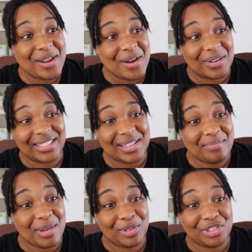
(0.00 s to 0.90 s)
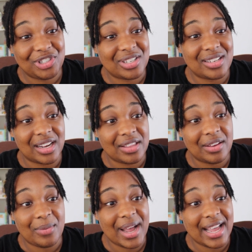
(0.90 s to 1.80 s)
know, some people are just stuck
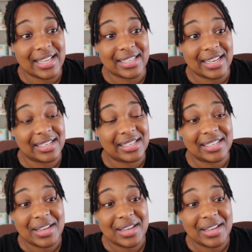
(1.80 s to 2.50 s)
in their ways, and